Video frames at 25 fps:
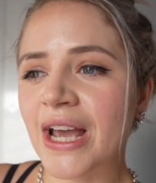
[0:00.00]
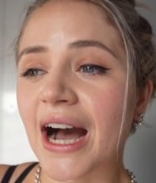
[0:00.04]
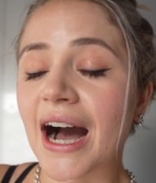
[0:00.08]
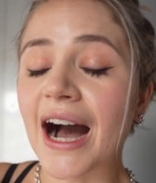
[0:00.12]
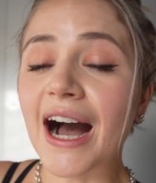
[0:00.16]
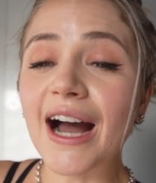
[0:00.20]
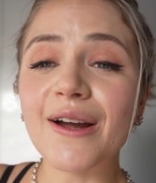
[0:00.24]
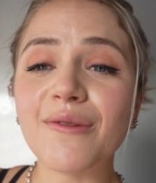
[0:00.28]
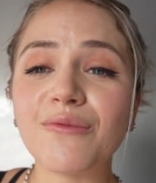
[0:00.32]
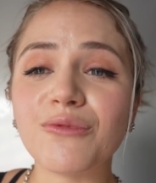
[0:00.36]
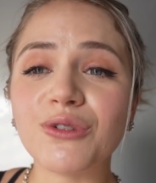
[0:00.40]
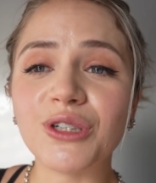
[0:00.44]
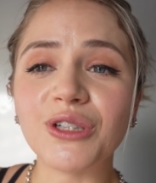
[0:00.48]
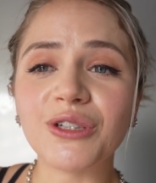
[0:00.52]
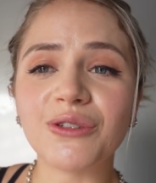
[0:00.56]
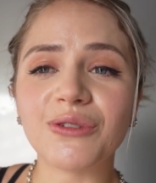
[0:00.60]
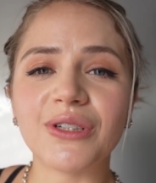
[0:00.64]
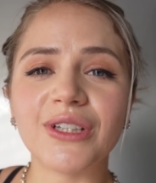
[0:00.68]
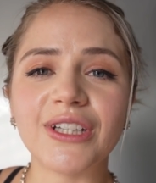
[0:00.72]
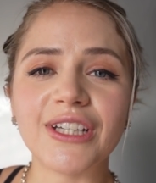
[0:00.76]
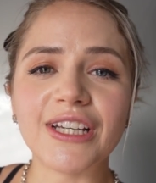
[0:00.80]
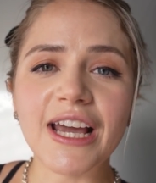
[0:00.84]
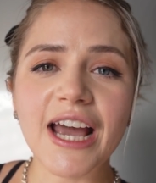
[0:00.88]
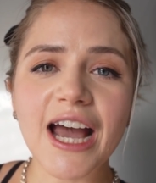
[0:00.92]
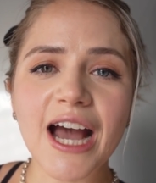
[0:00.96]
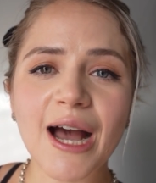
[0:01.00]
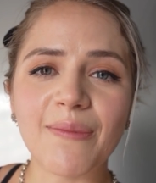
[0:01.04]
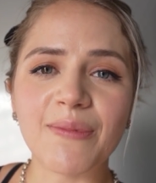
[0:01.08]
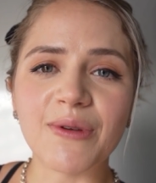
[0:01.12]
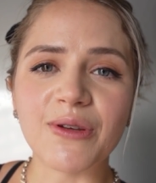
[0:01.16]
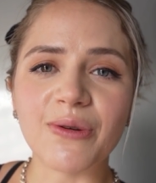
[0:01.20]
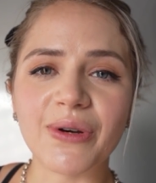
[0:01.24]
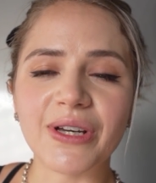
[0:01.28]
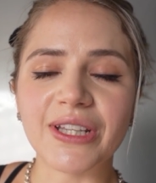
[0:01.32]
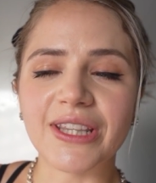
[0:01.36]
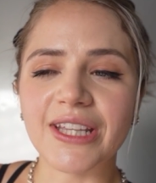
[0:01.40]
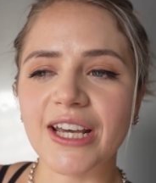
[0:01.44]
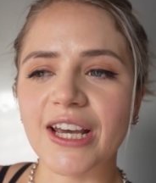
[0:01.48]
I'm really happy
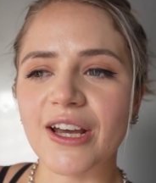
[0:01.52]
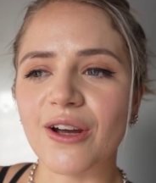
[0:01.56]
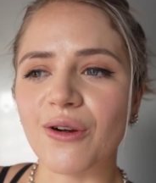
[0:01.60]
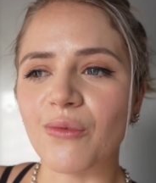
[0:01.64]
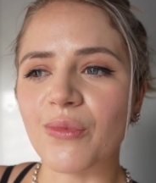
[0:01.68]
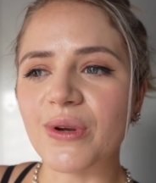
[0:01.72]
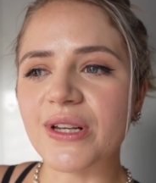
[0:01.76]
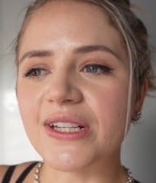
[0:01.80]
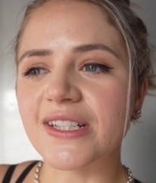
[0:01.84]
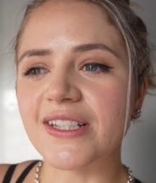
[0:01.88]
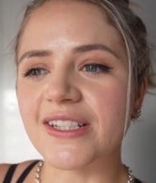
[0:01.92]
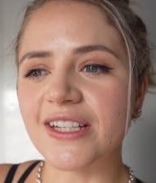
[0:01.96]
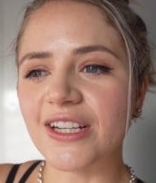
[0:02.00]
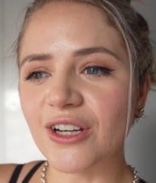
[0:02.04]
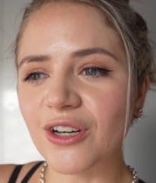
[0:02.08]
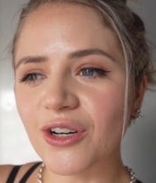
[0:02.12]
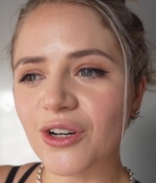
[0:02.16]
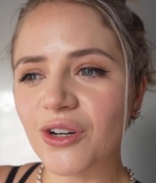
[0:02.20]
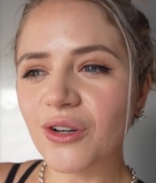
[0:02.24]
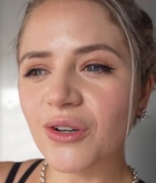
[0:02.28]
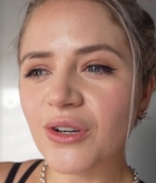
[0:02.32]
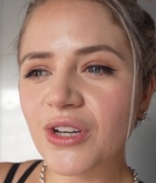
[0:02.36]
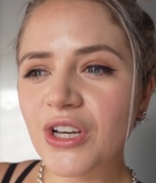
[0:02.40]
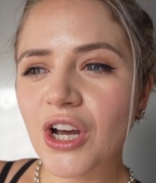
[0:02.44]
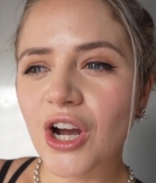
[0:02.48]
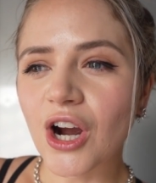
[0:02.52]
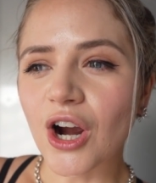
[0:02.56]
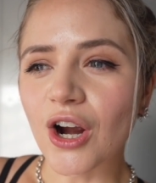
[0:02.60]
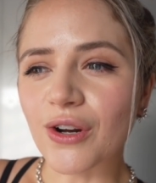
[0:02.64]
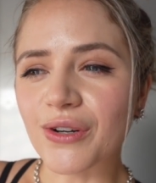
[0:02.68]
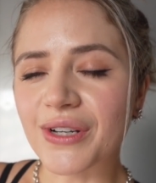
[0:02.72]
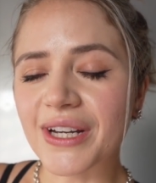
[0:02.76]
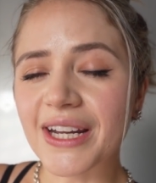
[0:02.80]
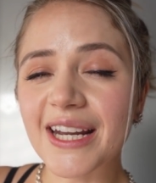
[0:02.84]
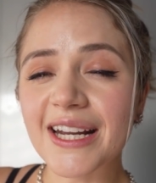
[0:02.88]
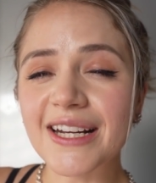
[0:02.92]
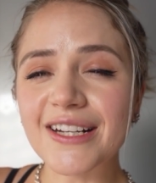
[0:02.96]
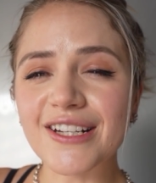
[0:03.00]
with it. We still are
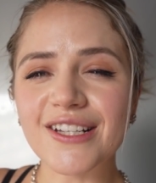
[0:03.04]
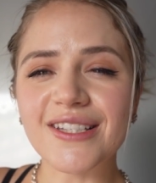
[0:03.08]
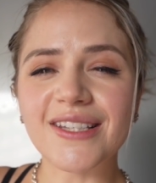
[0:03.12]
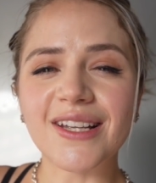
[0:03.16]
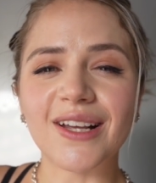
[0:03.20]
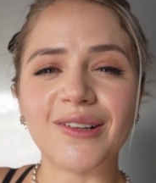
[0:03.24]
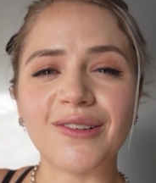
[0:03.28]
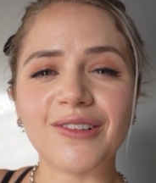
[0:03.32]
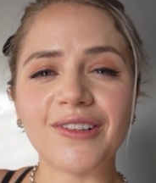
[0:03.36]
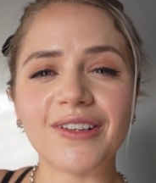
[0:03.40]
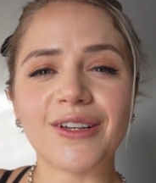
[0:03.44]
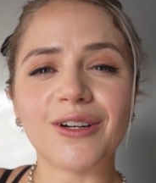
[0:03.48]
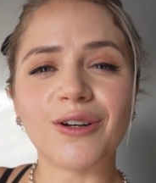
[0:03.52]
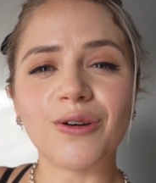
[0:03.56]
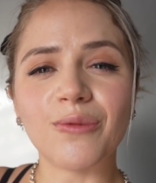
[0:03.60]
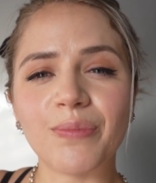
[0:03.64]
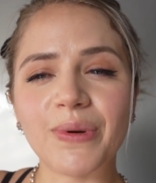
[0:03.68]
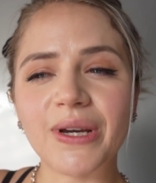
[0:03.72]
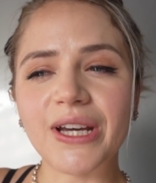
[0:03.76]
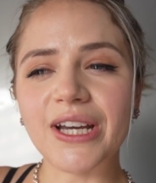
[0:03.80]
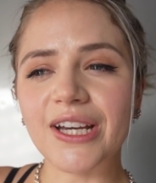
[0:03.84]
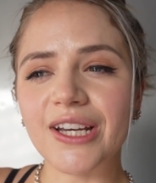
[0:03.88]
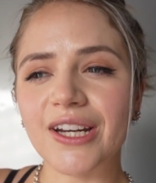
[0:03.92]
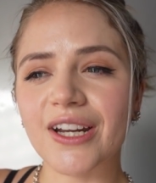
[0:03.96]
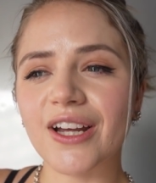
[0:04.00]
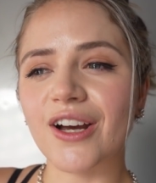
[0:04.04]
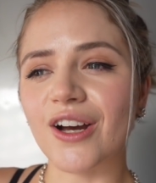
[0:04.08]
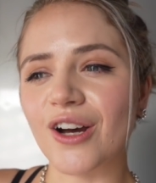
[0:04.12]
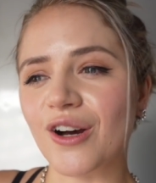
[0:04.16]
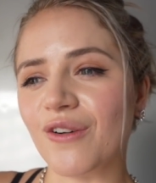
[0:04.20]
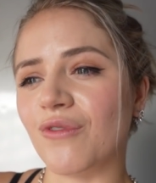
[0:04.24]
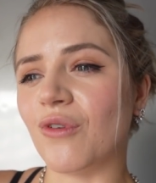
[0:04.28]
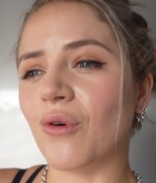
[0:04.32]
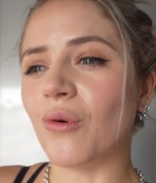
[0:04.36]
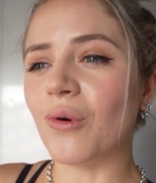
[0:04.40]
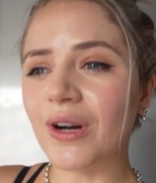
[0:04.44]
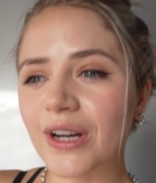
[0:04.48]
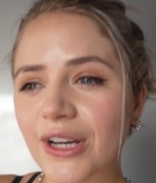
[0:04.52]
getting just a little bit of
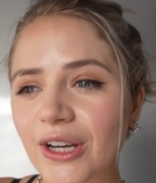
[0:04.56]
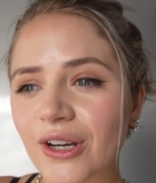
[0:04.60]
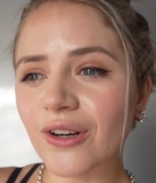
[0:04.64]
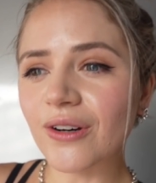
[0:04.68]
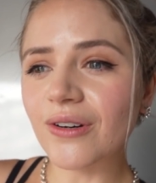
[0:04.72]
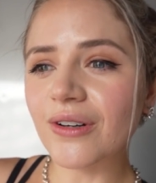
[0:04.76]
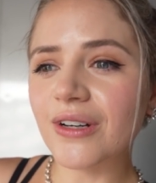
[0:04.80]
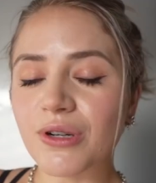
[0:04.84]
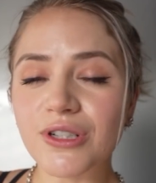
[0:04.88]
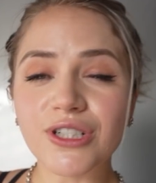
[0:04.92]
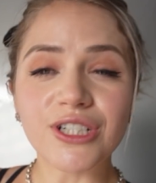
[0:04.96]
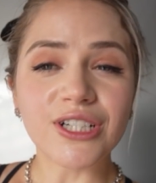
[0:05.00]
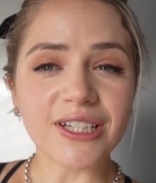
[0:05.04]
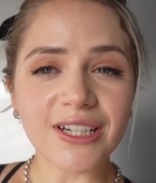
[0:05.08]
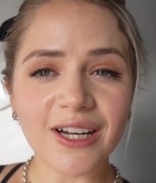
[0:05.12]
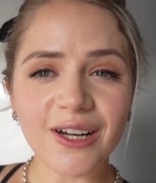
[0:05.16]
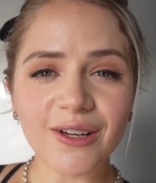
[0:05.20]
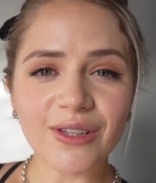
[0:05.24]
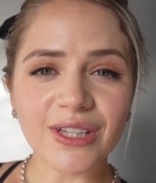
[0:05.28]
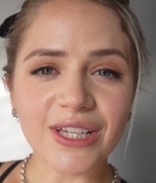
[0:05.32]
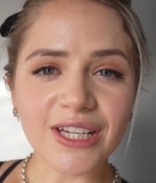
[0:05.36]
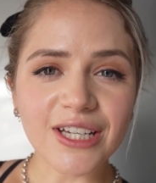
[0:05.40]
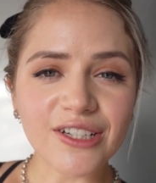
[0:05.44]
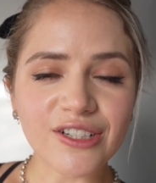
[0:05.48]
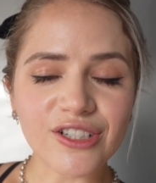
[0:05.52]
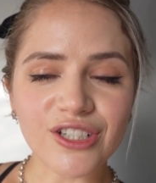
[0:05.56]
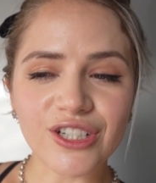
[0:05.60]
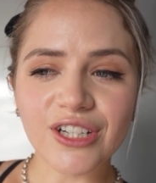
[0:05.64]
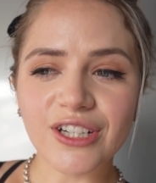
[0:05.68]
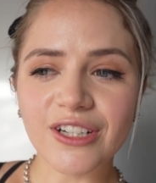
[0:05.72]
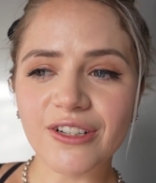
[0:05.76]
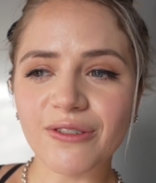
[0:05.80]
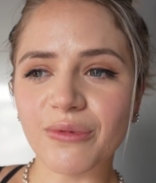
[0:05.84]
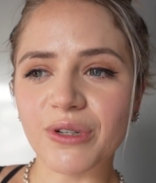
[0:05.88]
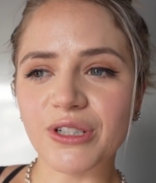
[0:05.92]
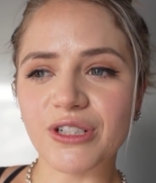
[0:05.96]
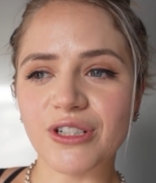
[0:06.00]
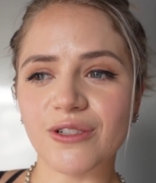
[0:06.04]
oil oil pushing out of the
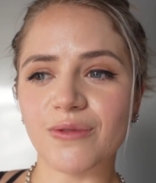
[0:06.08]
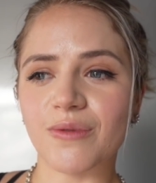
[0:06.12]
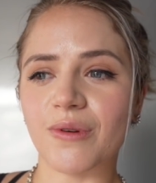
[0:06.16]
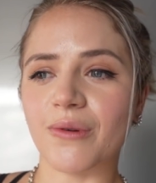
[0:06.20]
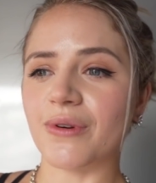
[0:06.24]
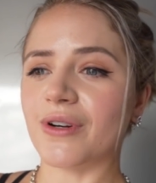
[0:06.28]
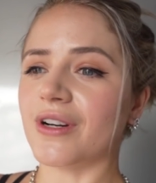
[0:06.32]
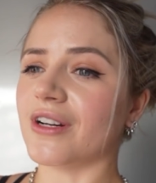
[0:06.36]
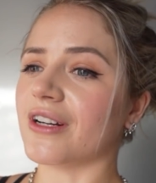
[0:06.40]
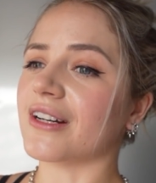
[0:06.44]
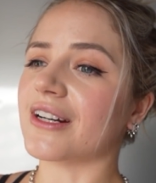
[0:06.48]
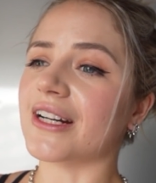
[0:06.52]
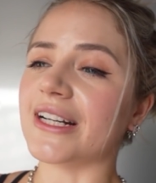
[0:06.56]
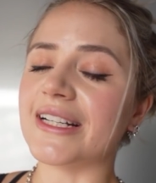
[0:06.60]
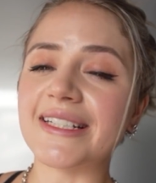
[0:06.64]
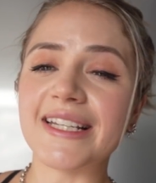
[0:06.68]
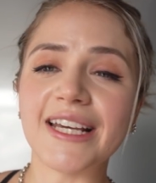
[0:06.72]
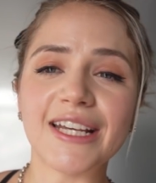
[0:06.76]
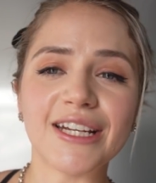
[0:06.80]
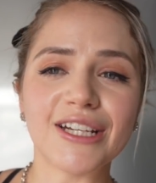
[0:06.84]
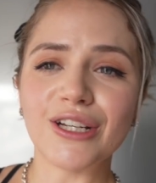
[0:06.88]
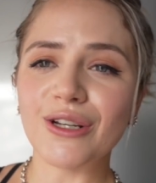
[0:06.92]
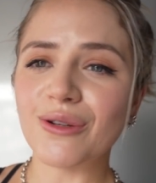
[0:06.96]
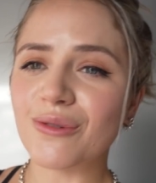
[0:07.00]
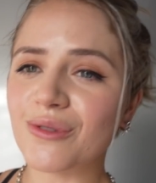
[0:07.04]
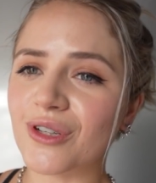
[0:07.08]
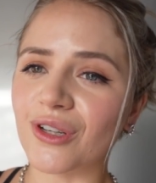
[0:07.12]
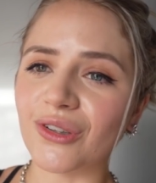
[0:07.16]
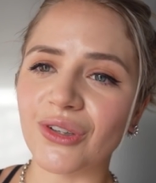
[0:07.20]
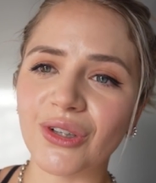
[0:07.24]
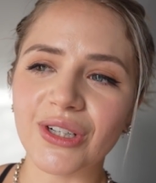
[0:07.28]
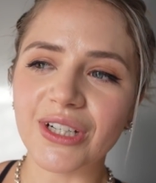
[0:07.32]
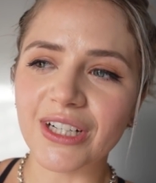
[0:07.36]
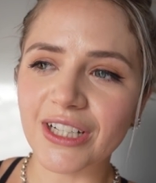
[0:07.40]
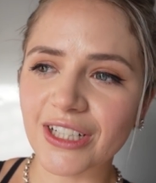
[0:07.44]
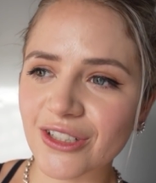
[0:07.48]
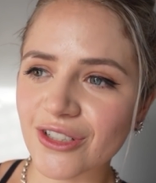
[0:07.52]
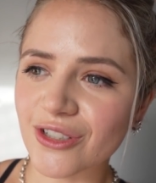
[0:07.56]
engine, which is what we're going to continue to
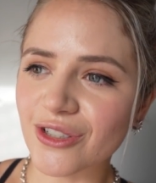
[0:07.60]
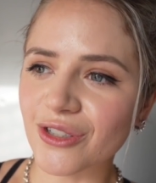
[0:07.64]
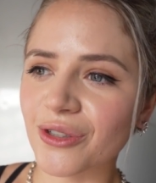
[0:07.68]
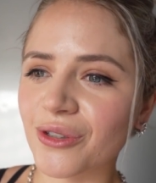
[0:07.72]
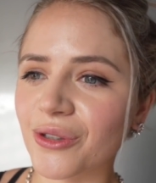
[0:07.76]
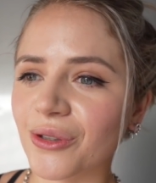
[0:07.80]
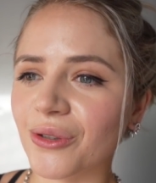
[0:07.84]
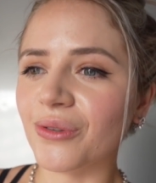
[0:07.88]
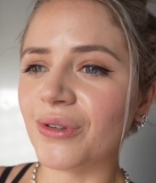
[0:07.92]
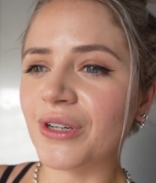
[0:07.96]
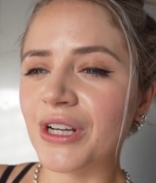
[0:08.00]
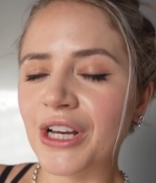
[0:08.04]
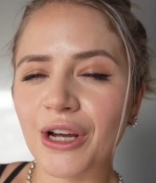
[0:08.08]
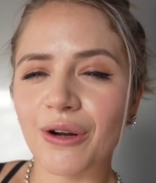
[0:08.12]
look into.